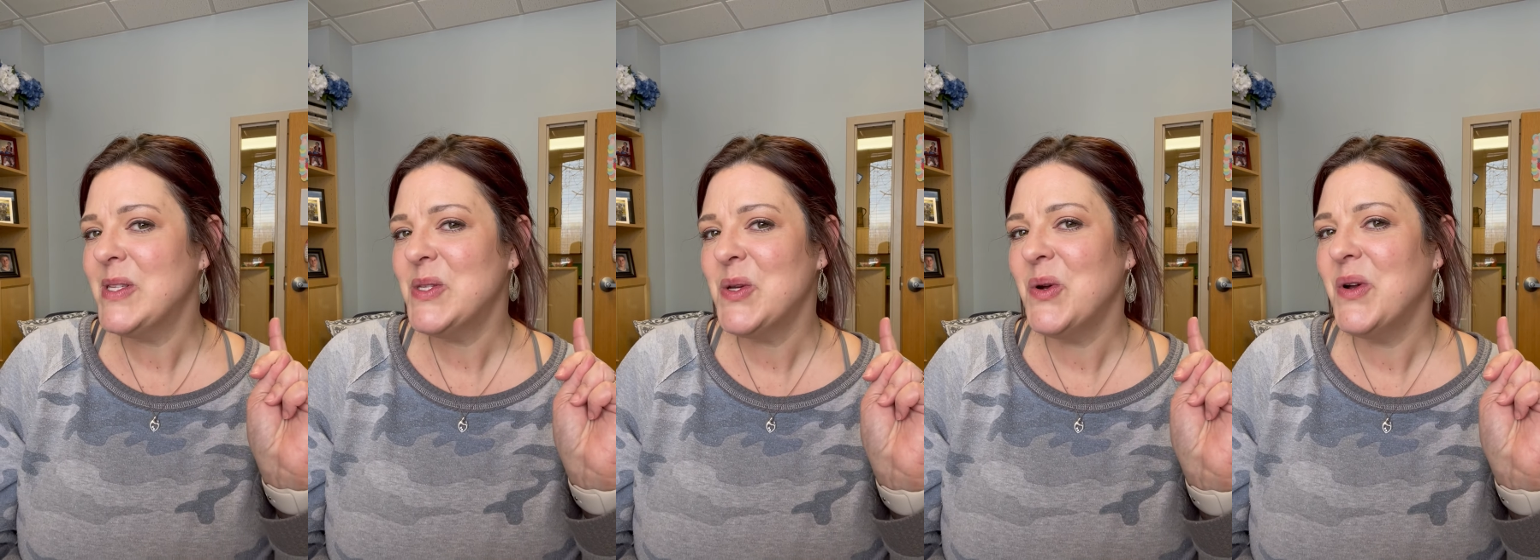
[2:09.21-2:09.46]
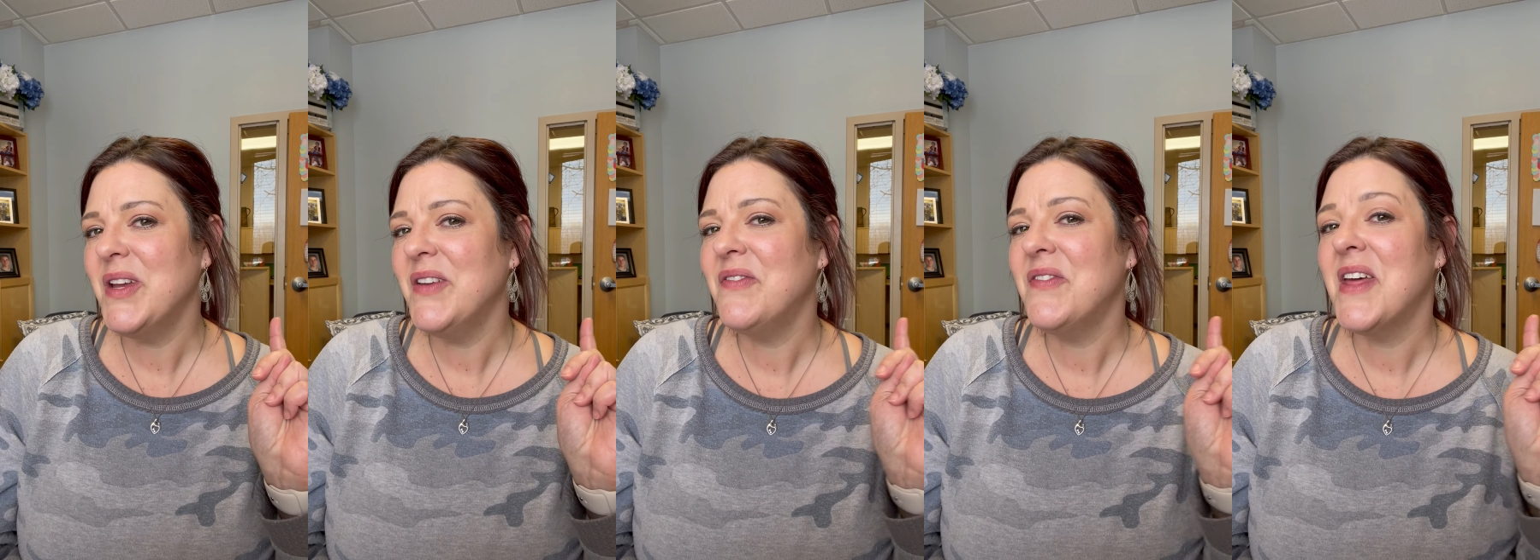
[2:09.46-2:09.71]

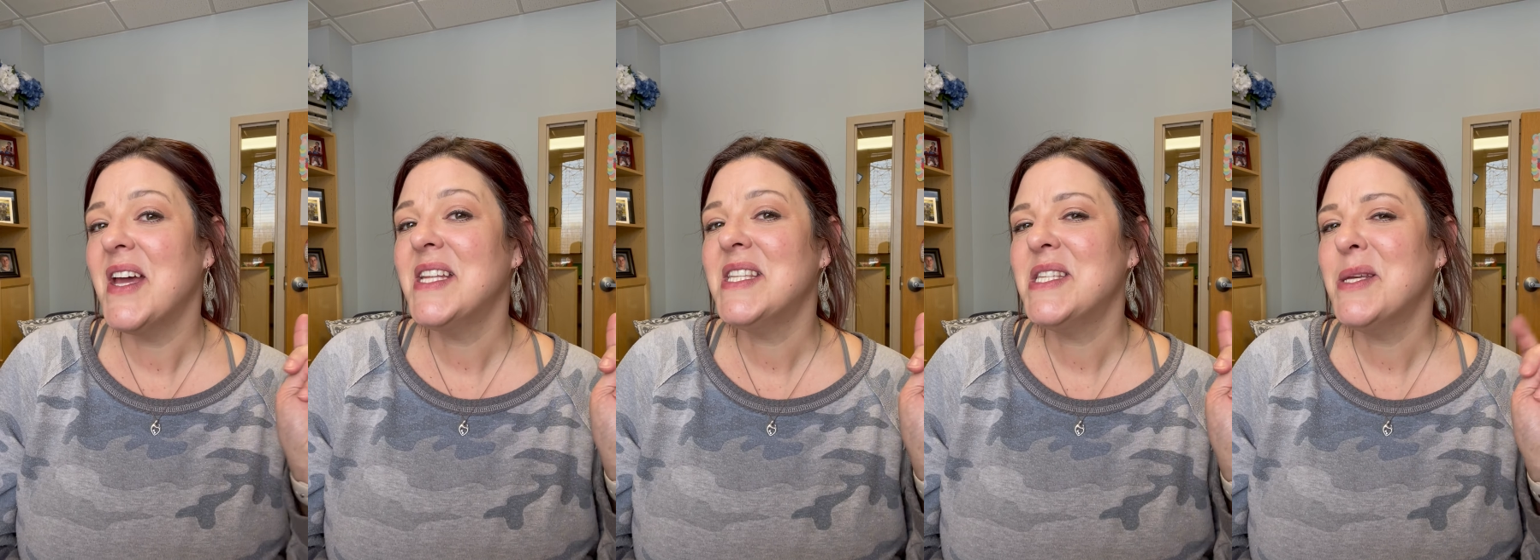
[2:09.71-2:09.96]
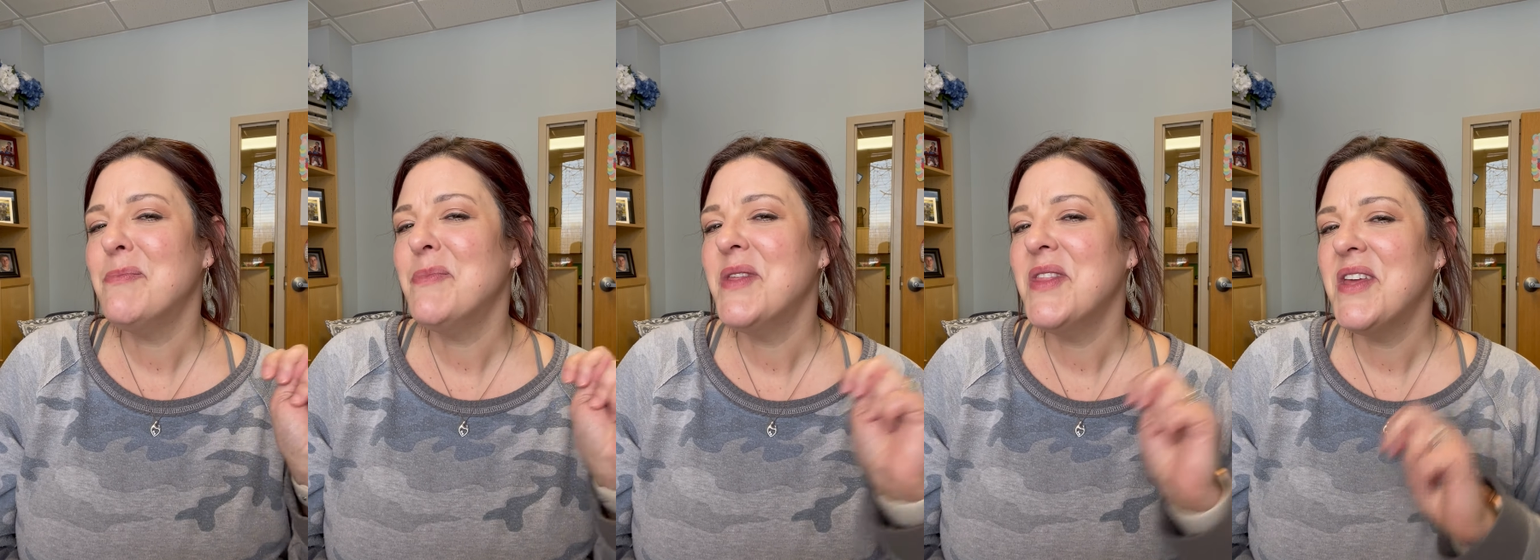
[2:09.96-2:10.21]
So if
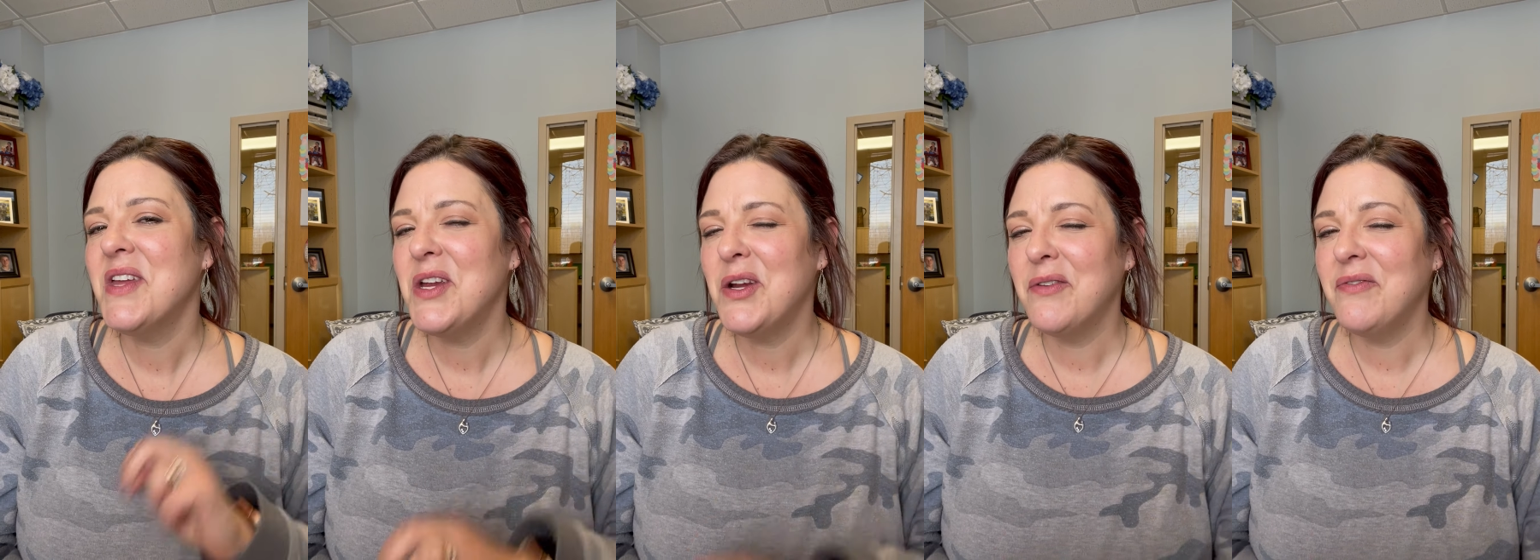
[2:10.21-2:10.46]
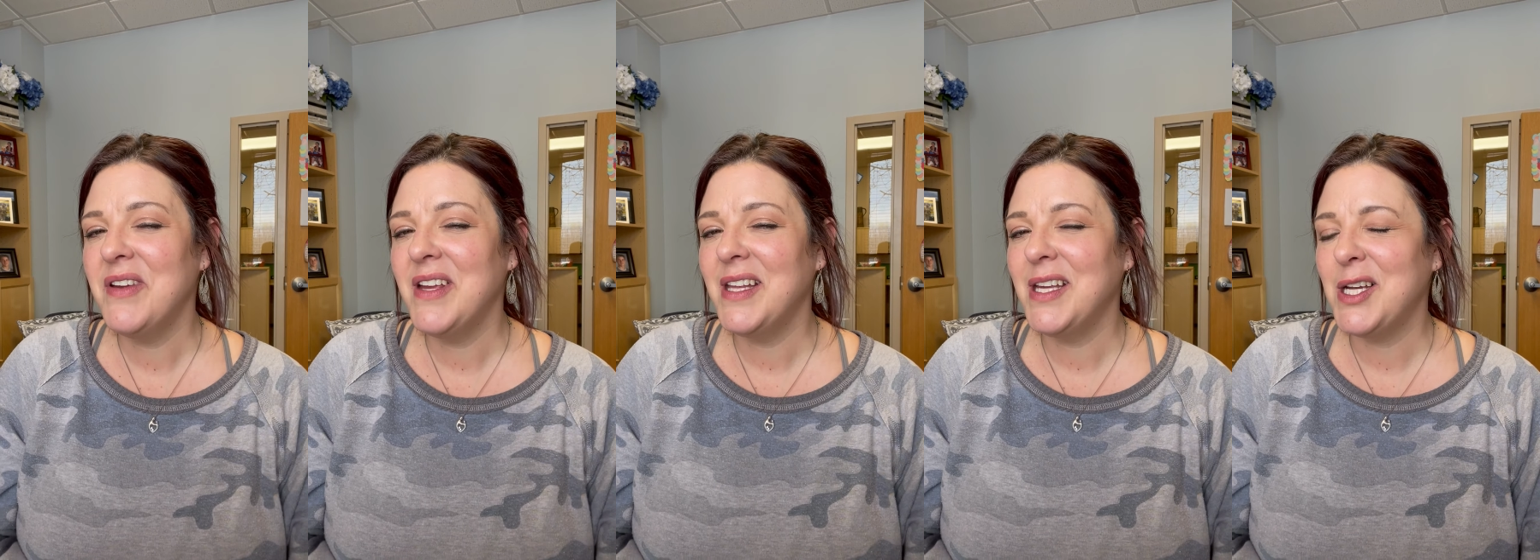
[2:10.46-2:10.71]
that's something that
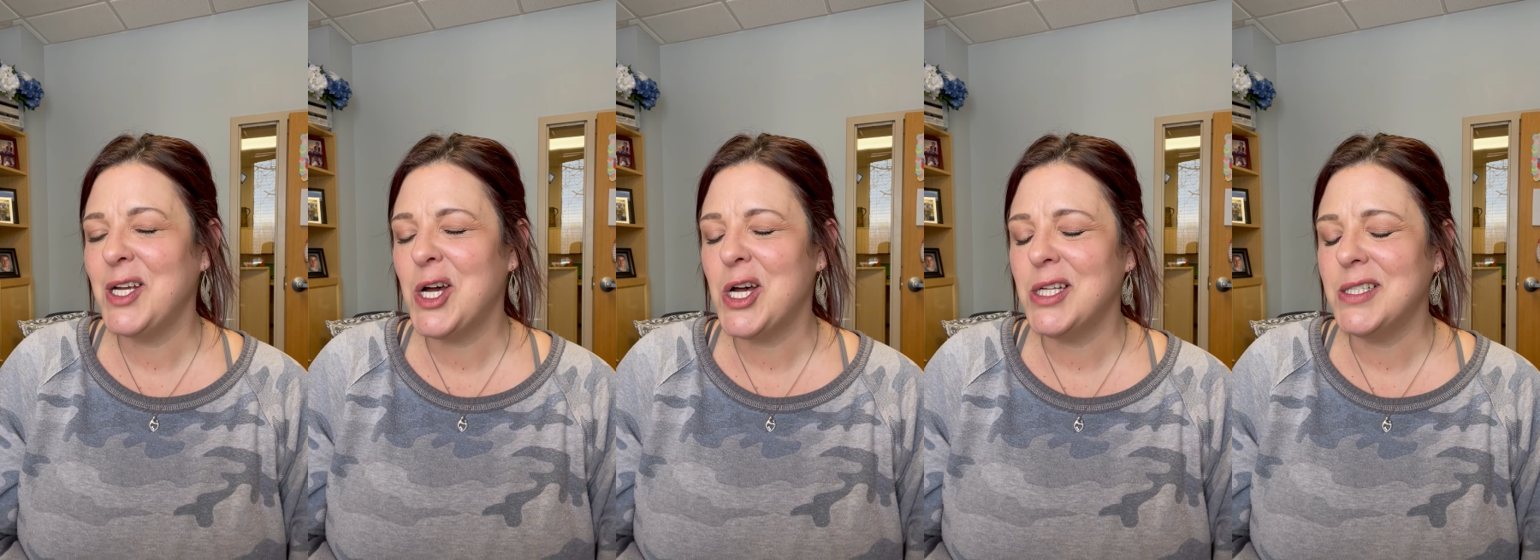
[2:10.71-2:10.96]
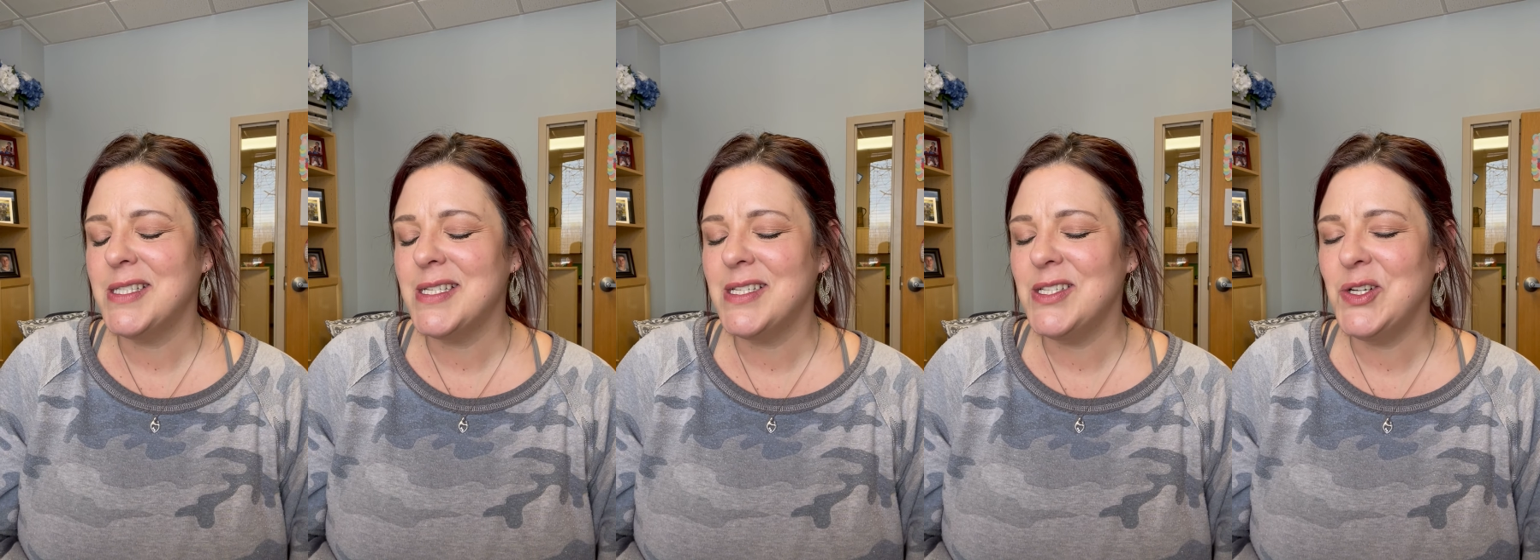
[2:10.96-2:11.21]
you're feeling
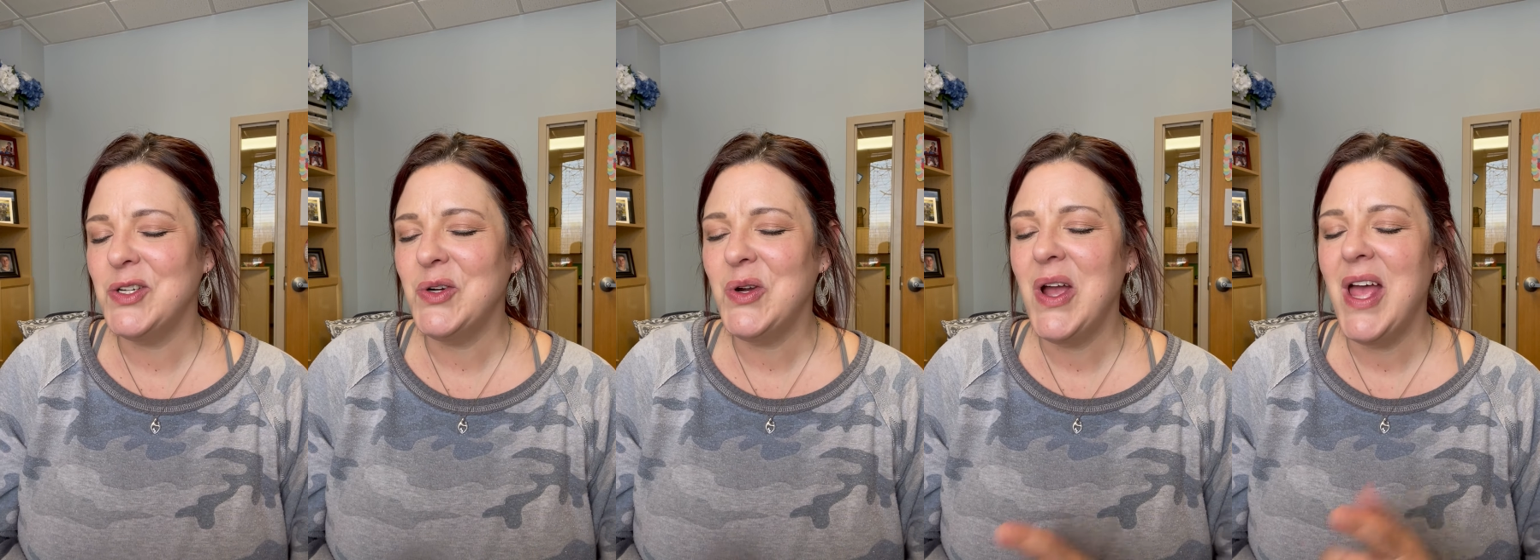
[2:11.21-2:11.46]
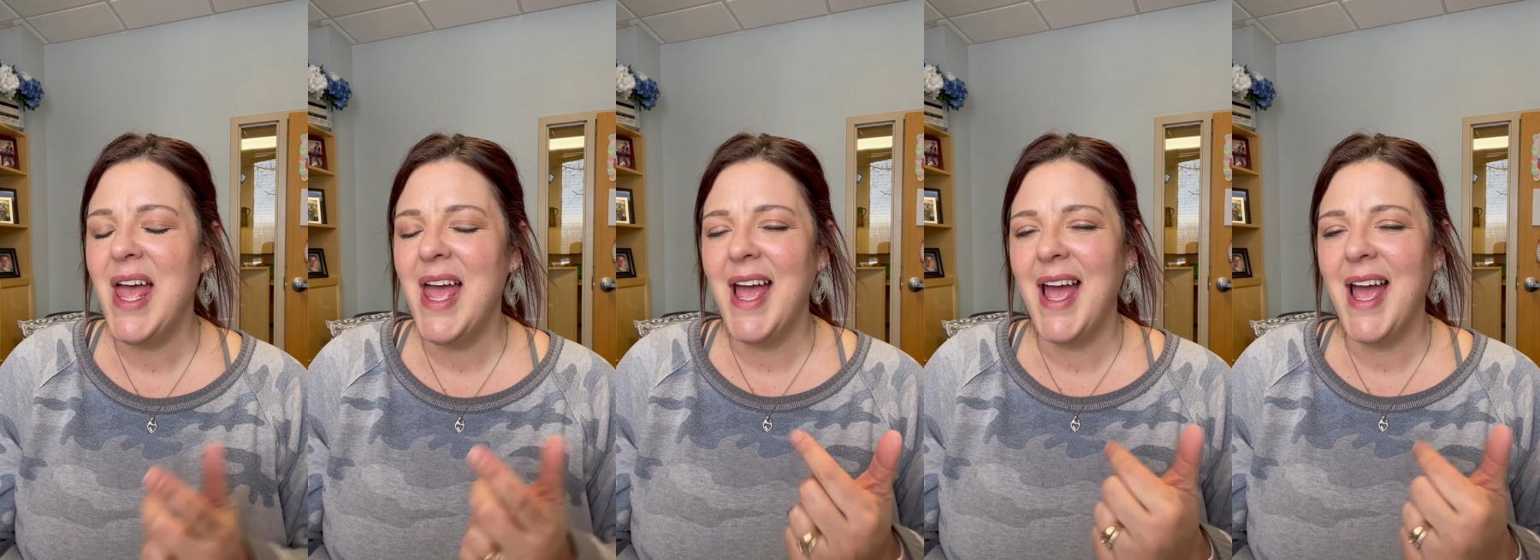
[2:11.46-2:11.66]
called to do,